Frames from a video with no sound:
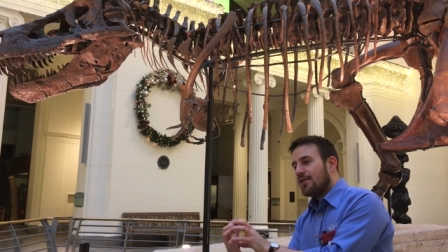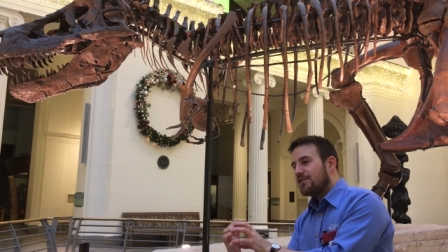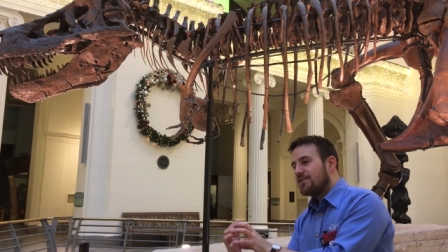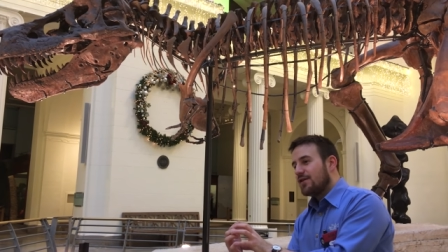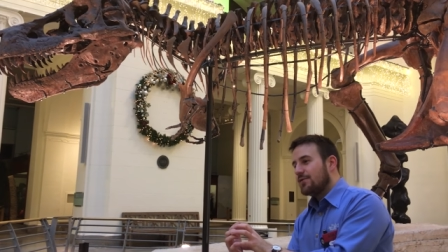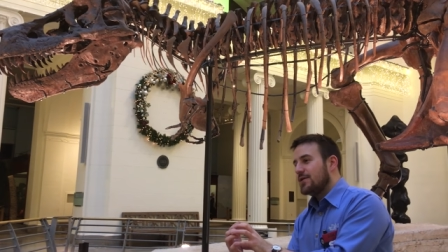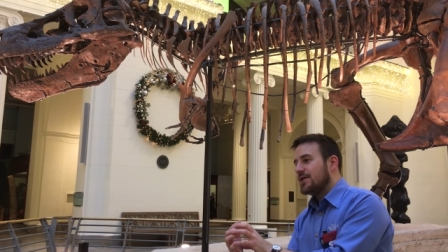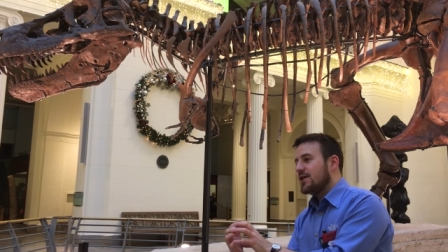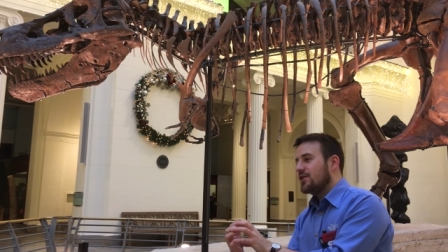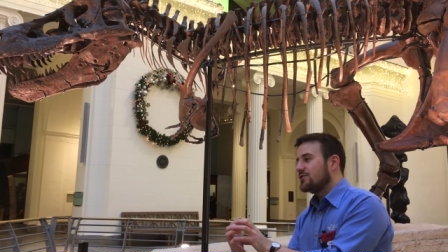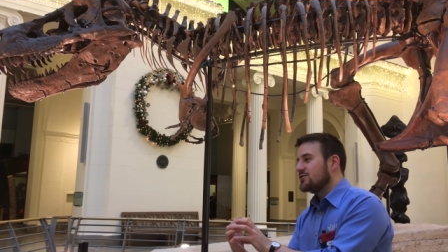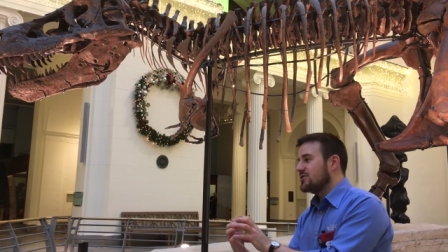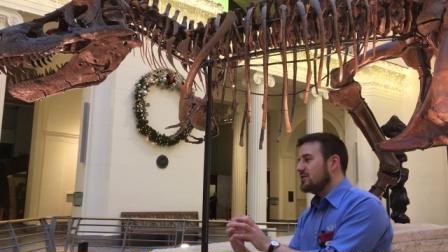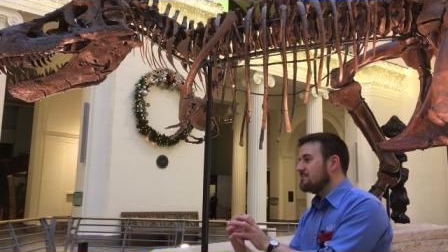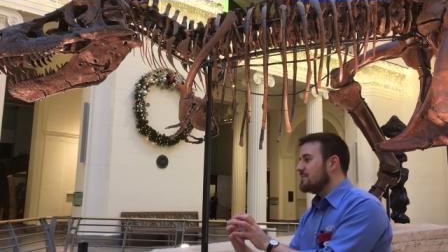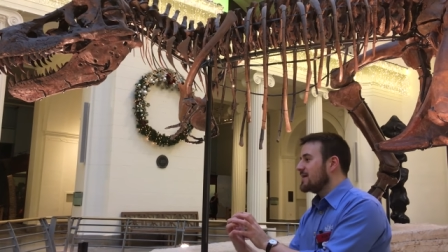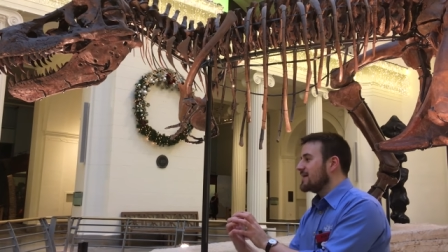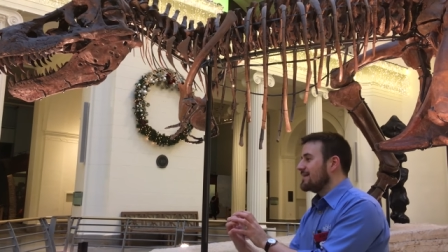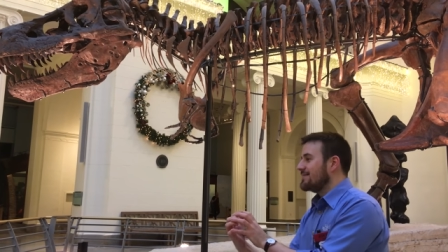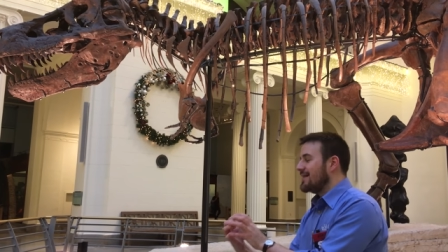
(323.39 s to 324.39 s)
So we know she
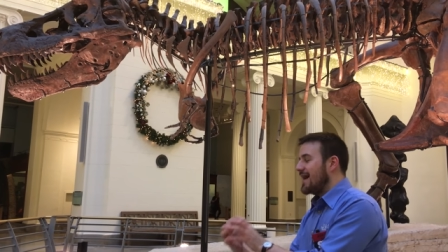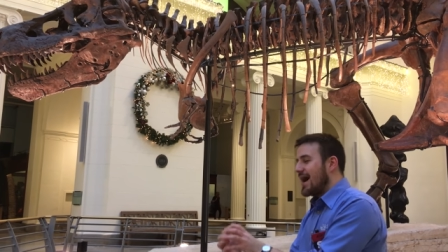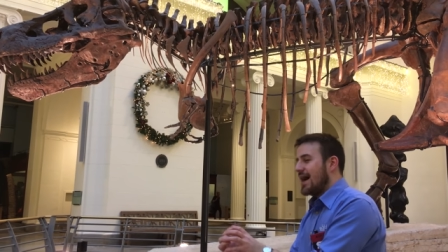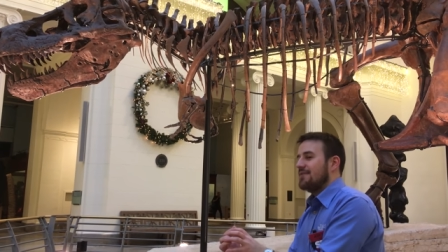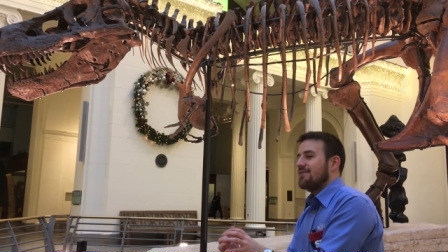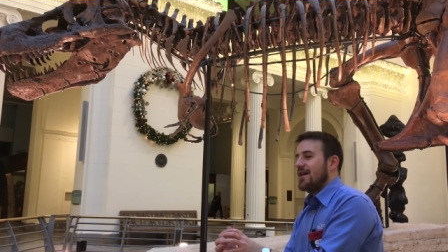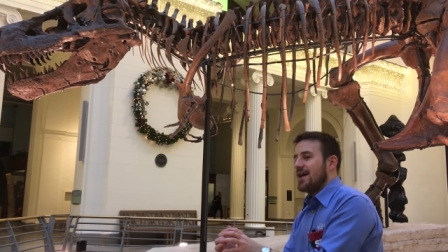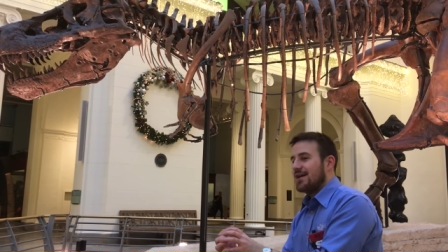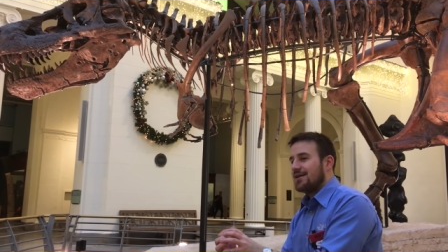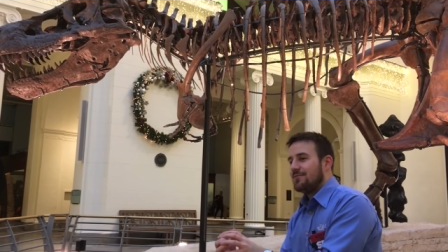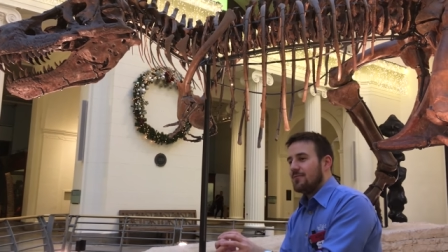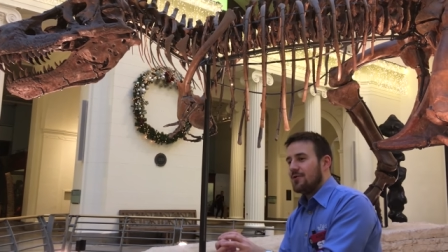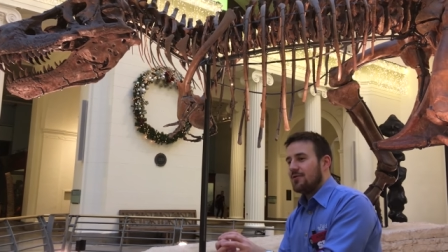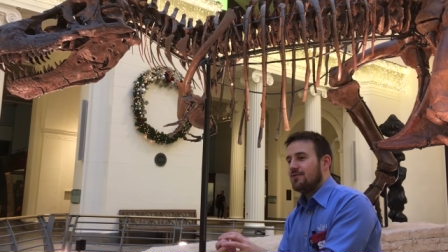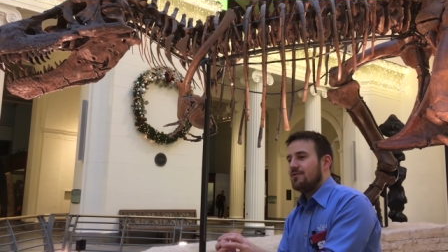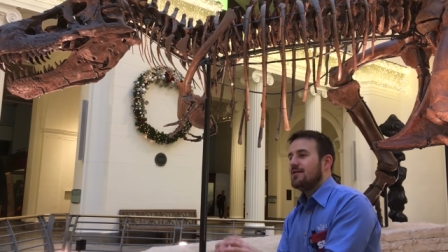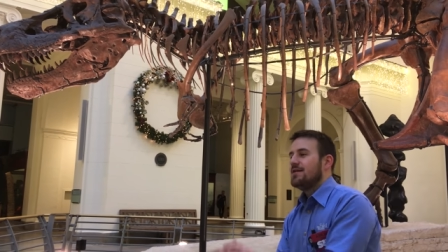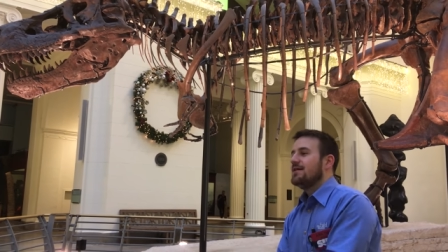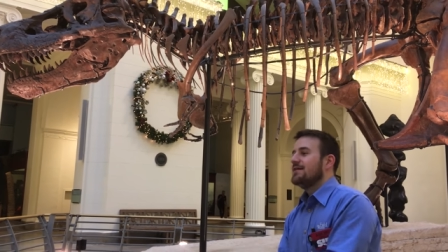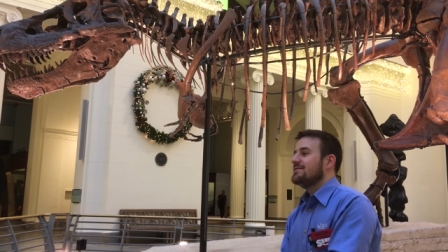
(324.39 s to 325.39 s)
bit a live animal
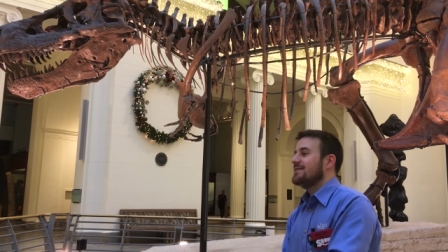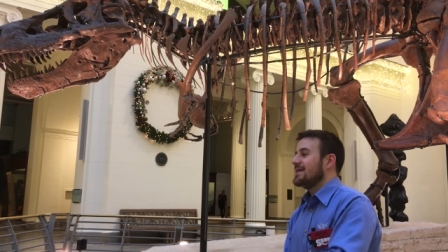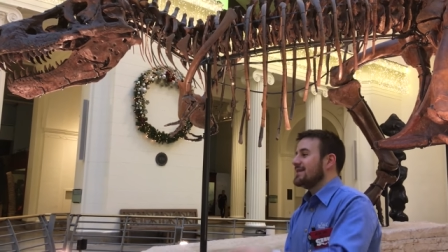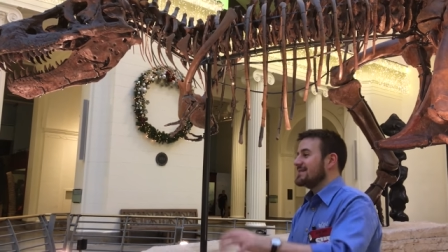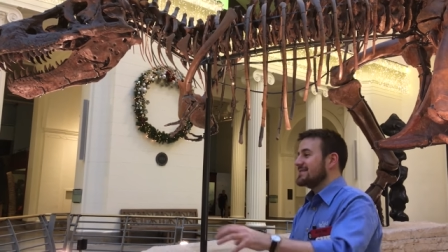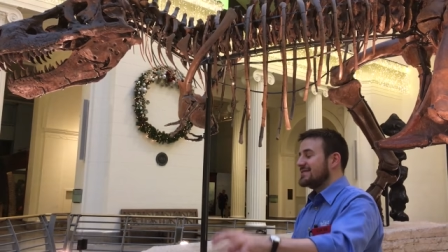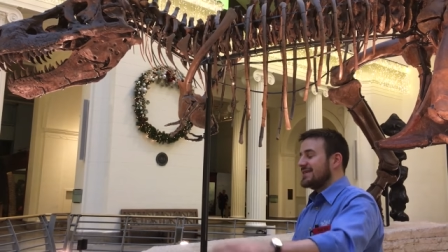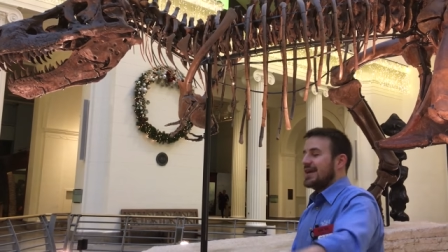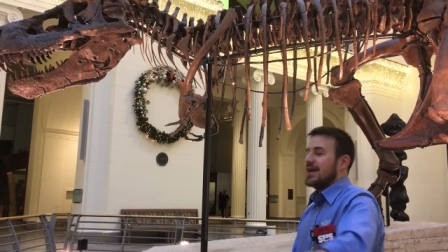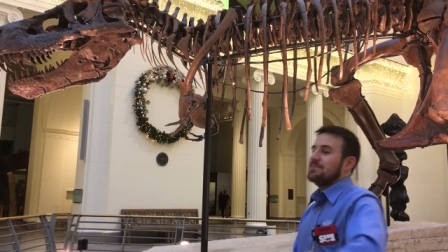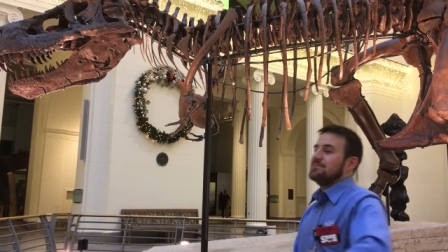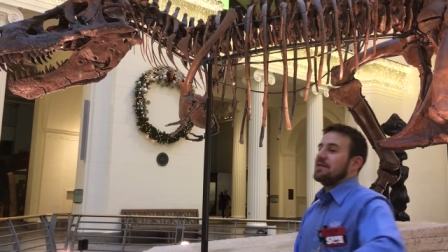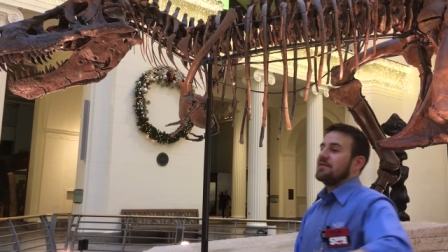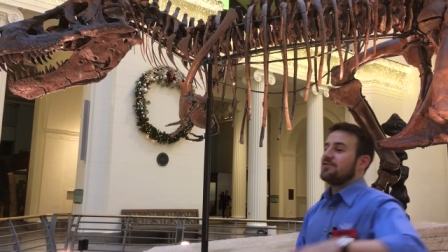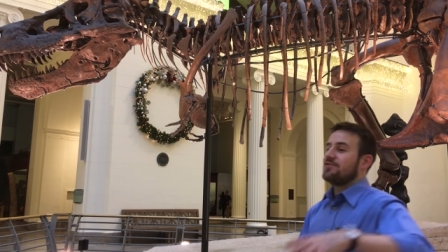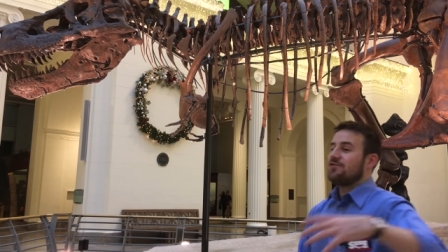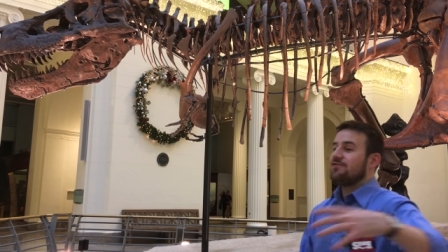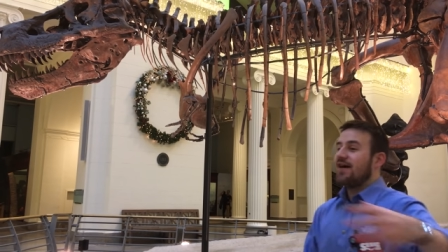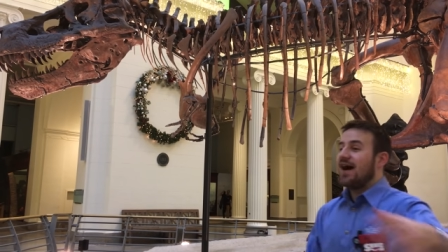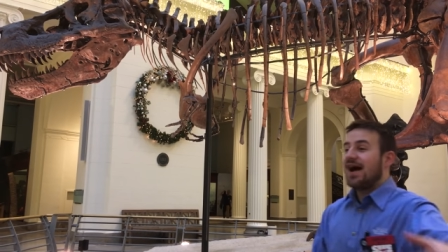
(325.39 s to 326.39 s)
that escaped
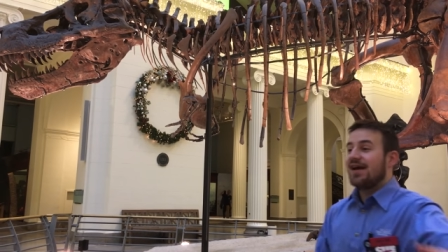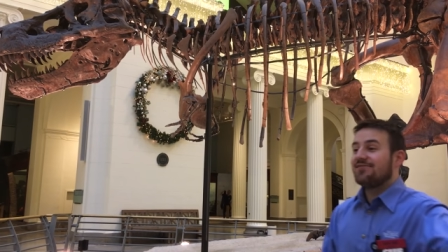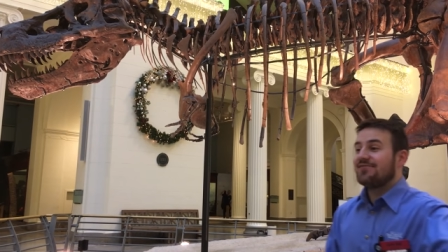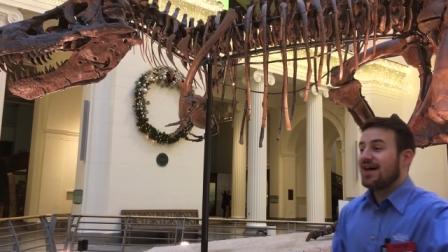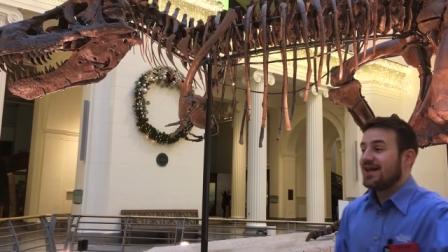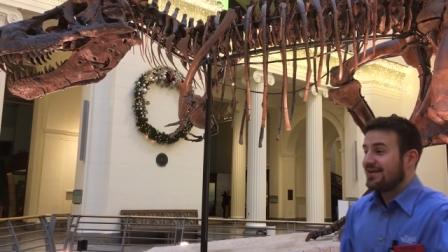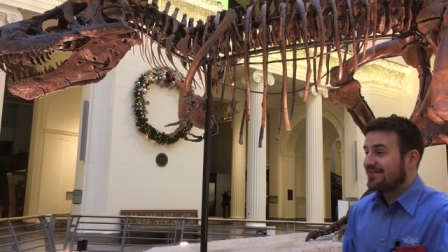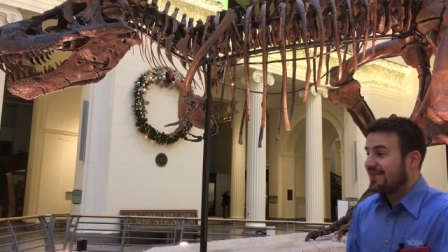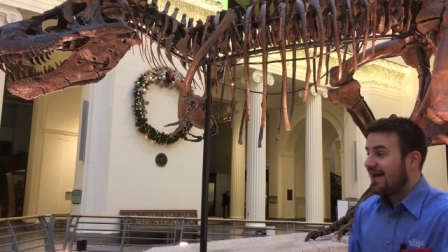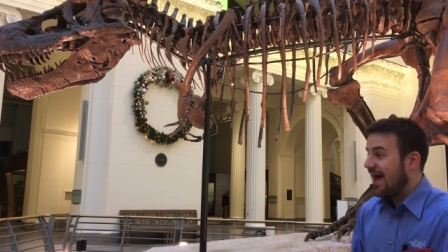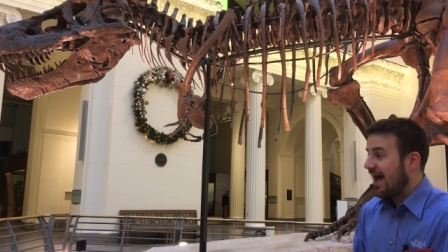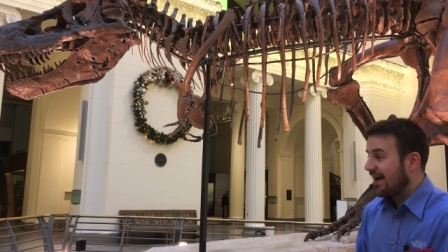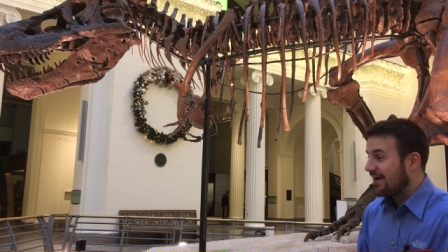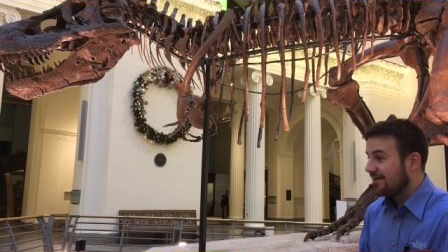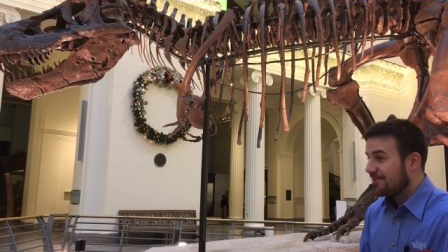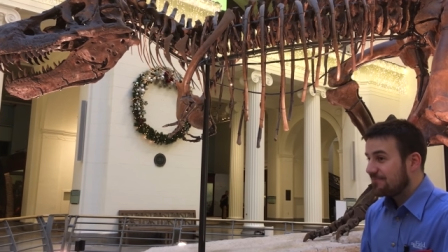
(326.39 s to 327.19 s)
and survived that attack.